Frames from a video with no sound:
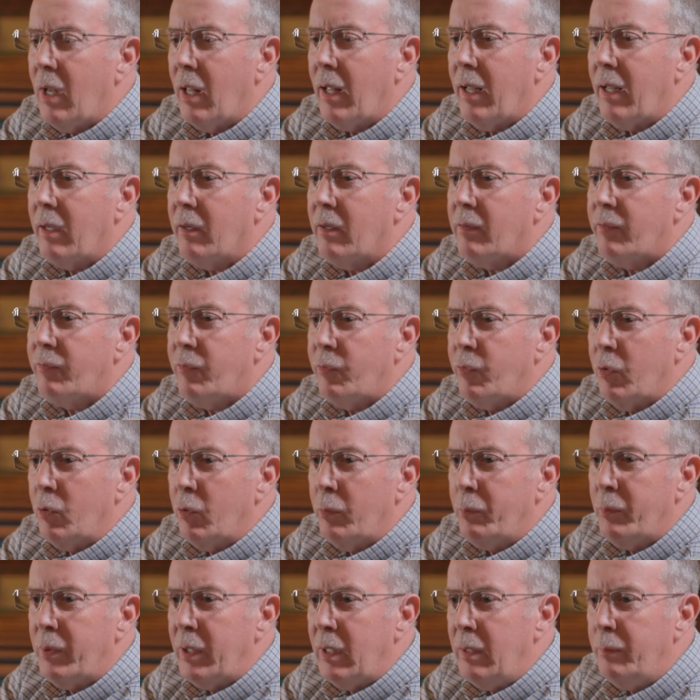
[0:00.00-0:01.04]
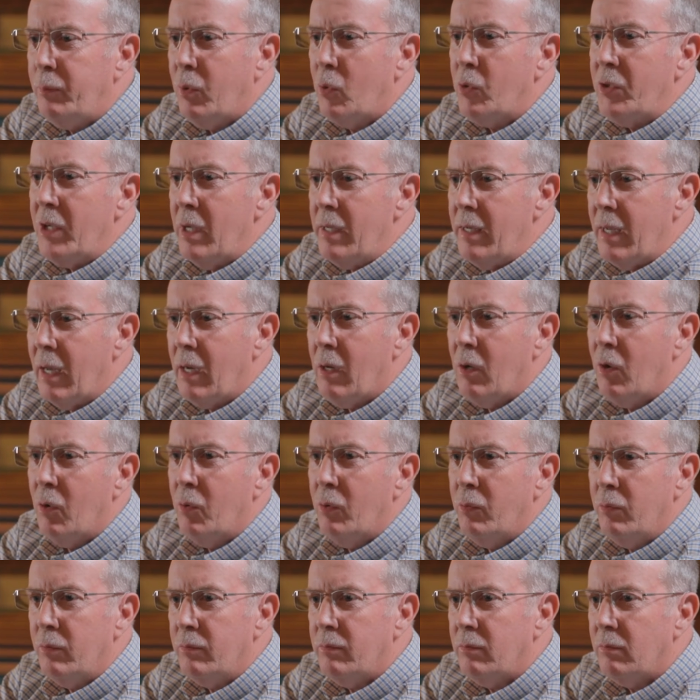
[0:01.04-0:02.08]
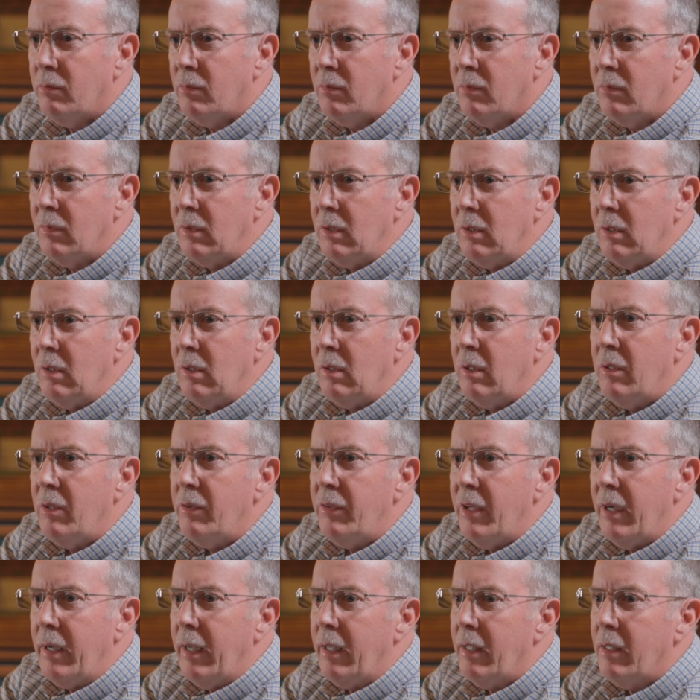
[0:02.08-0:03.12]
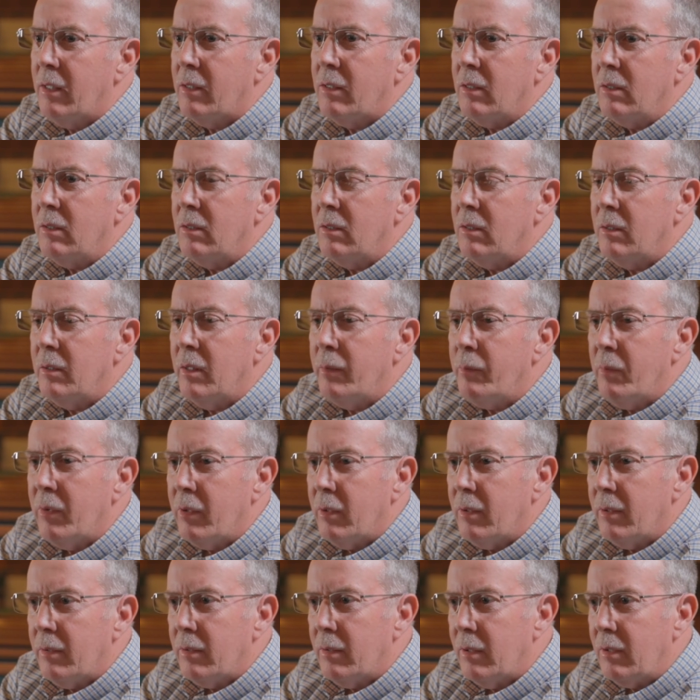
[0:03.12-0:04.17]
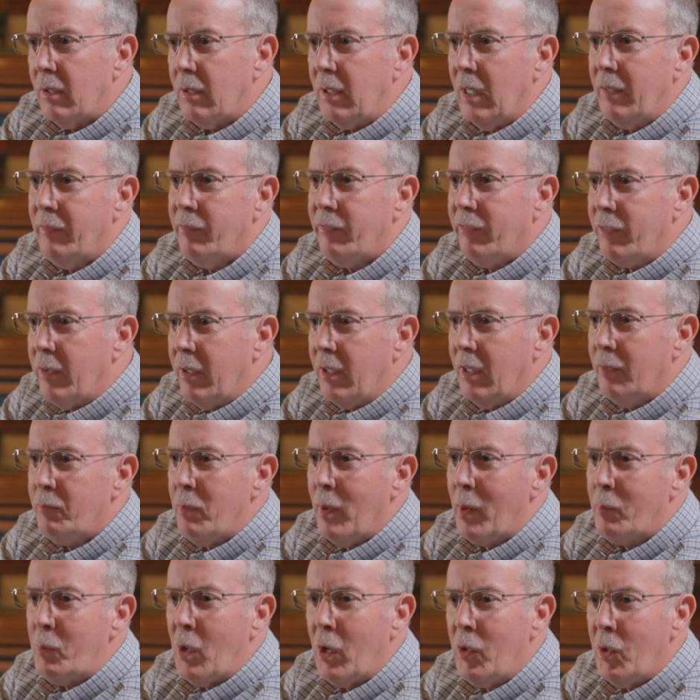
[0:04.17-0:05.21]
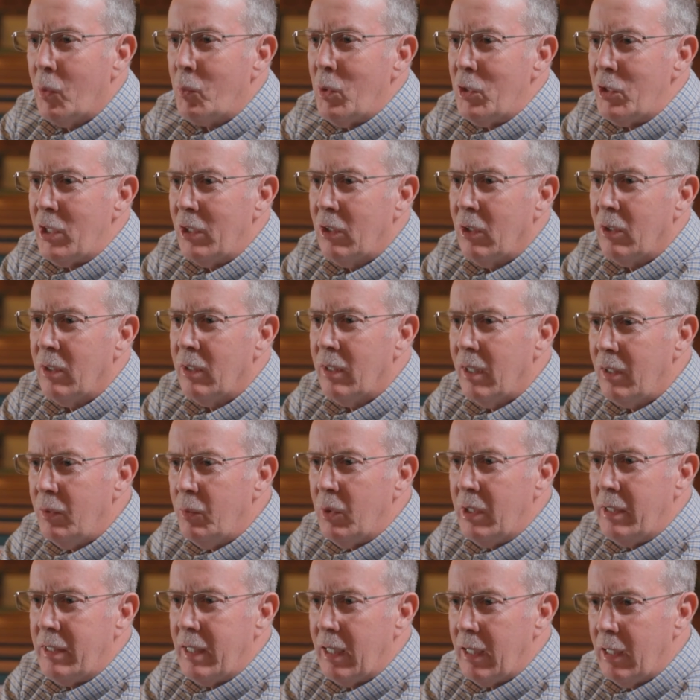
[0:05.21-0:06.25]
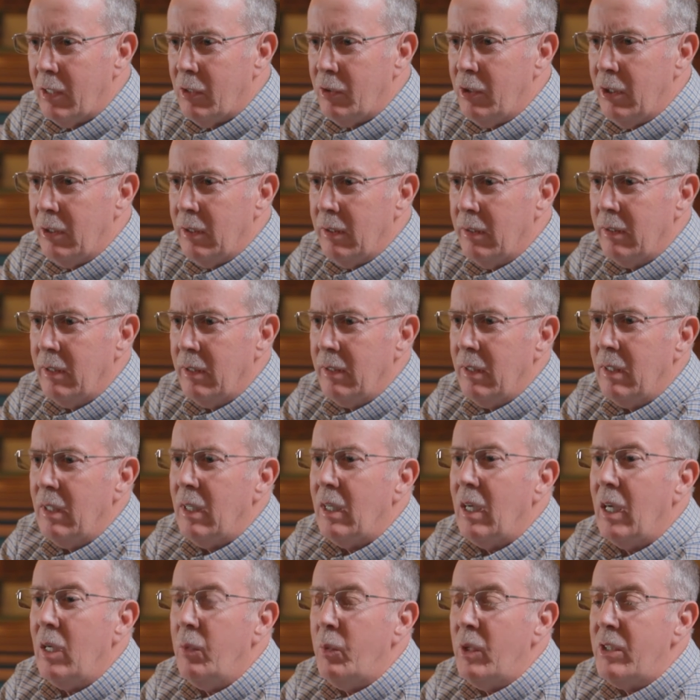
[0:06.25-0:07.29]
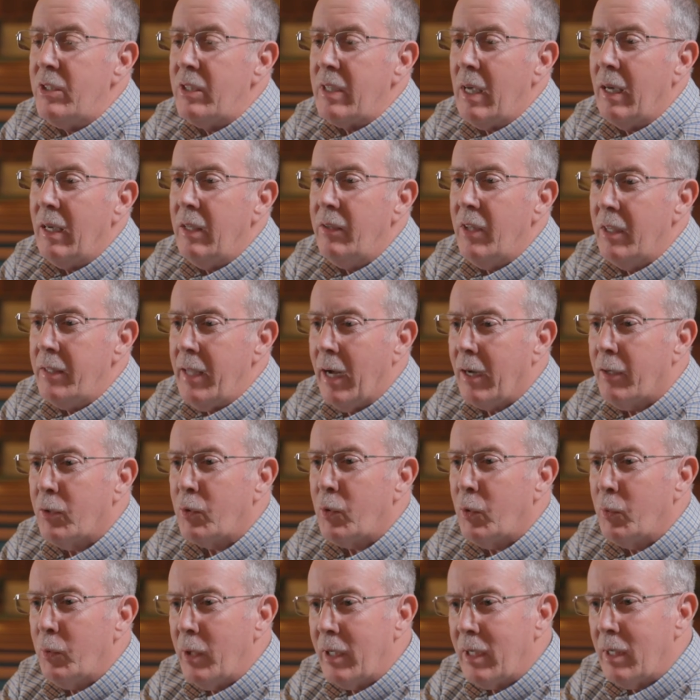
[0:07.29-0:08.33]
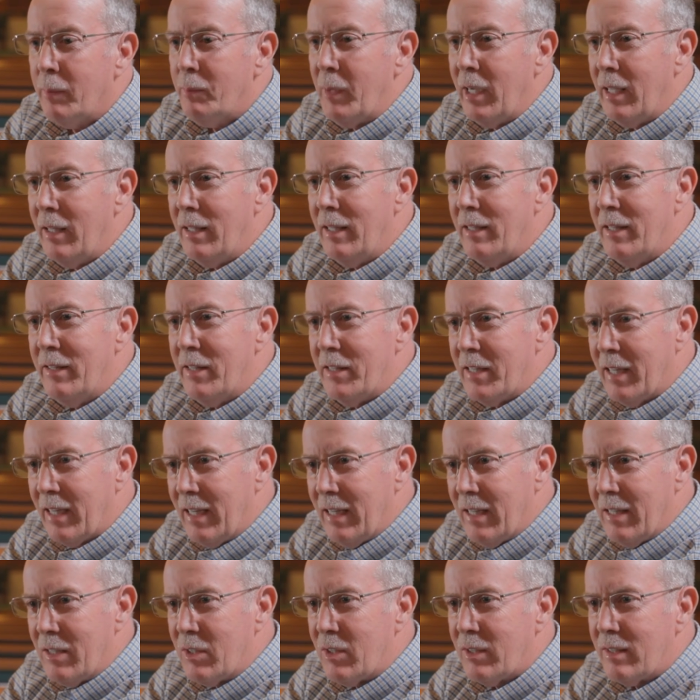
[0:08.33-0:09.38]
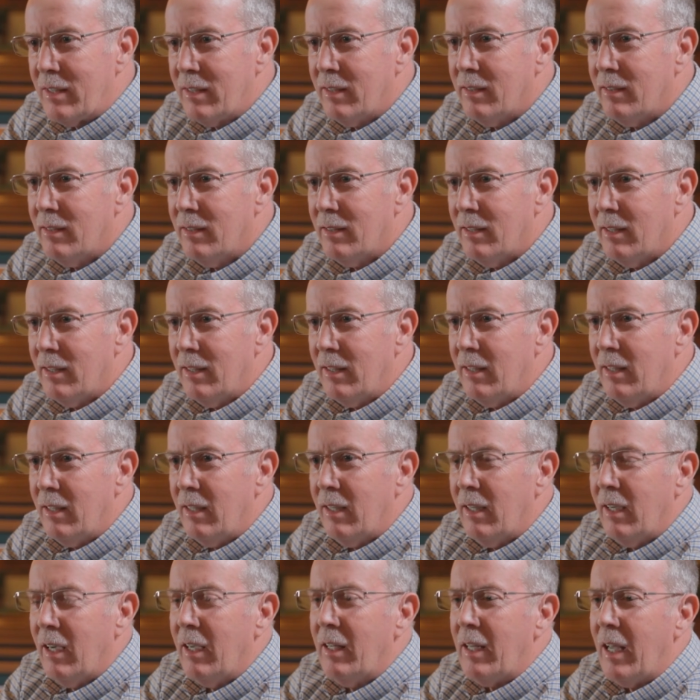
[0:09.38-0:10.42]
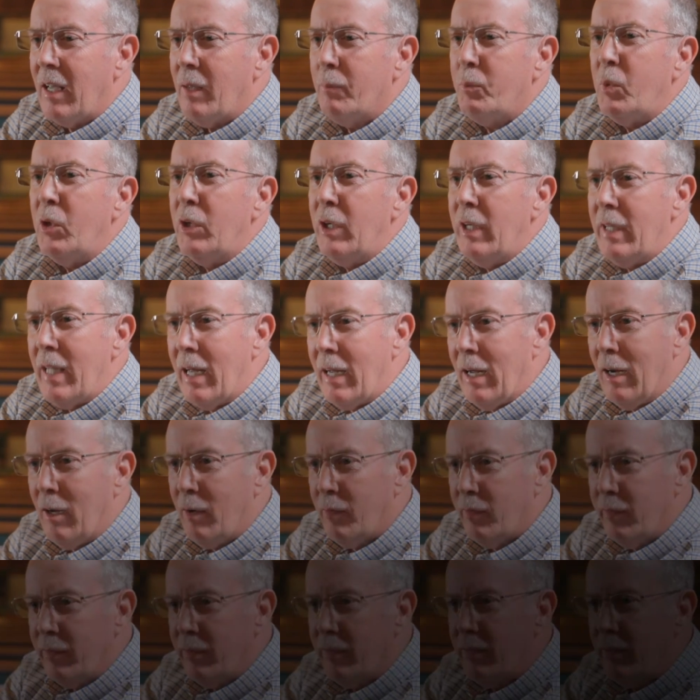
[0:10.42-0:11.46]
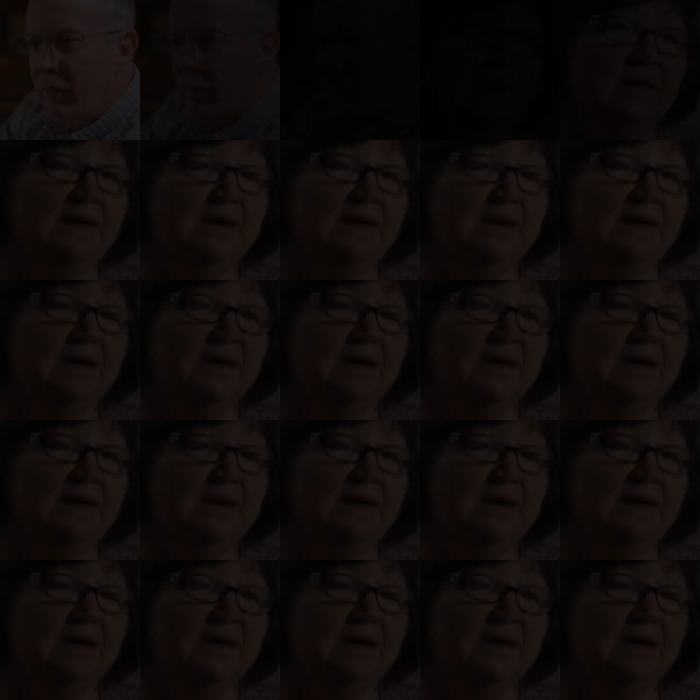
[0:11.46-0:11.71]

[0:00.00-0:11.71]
would like for people to know that if my brother was here and he would tell you, he would say the doctor recommended the test and I put it off.